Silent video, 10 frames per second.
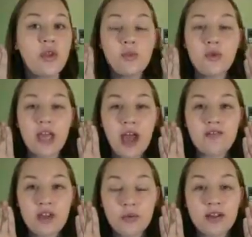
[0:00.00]
then we have
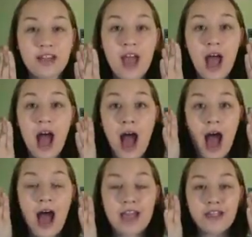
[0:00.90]
that really
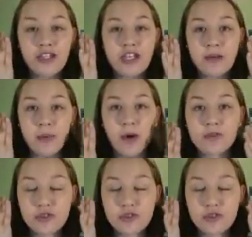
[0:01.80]
high cheekbone